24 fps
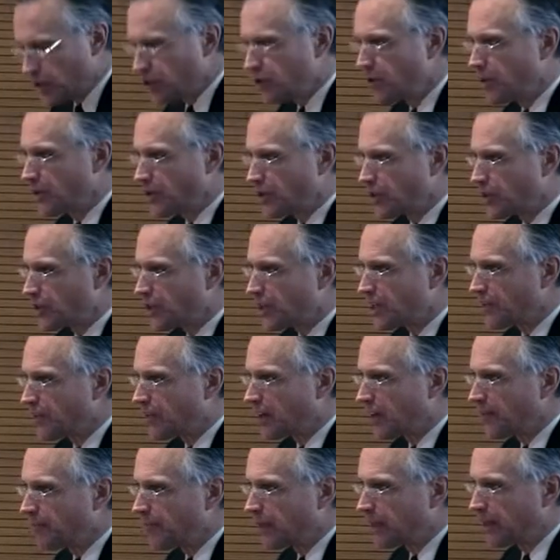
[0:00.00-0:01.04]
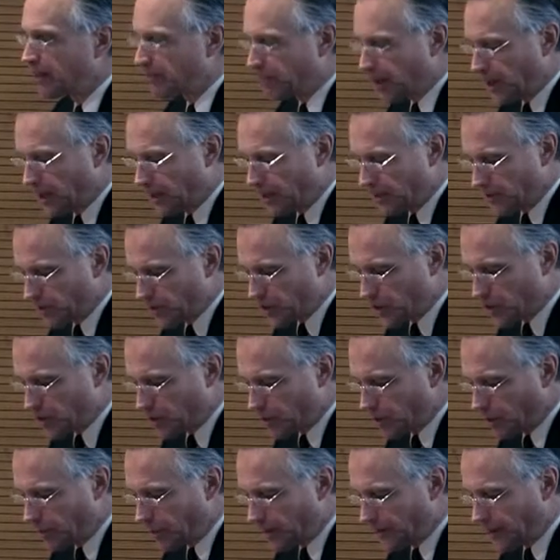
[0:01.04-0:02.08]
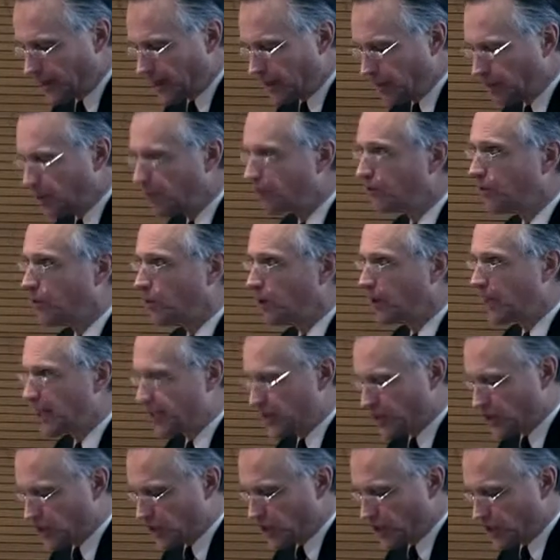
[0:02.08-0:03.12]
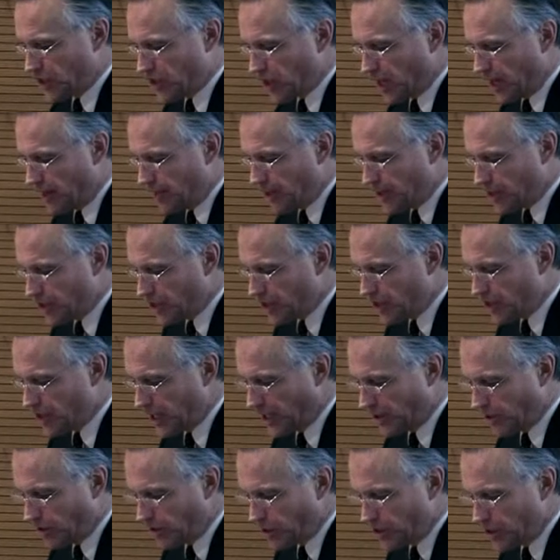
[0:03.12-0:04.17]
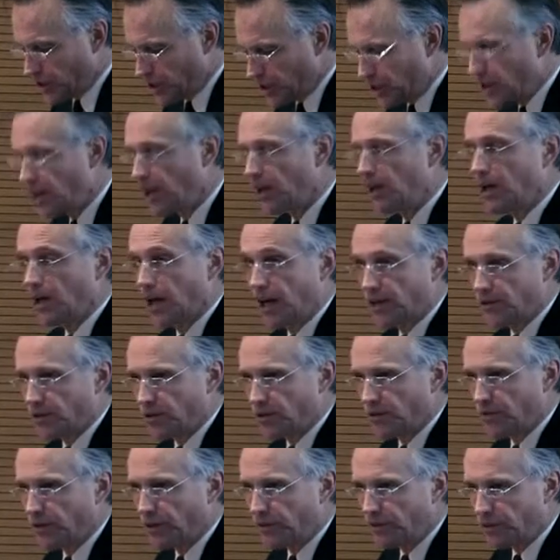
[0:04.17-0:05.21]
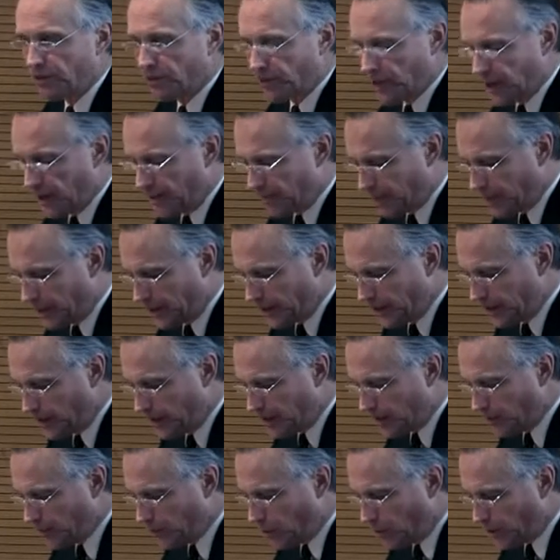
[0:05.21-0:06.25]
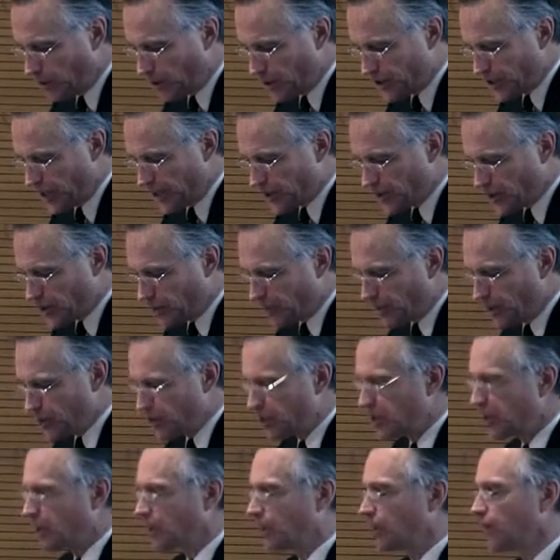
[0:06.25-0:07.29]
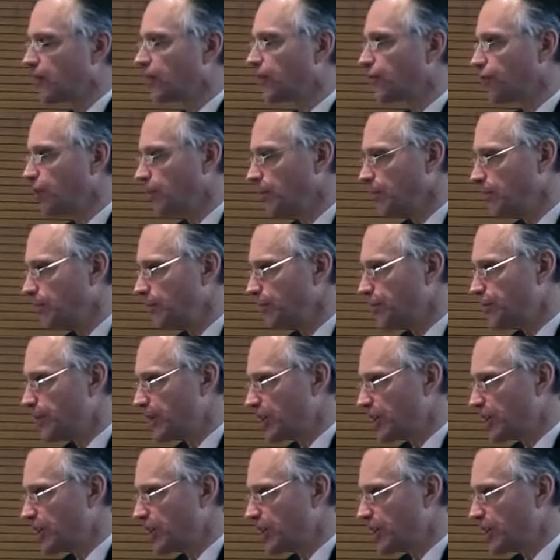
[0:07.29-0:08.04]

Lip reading: £235 million will be available for less established technologies, £155 million for projects commissioning from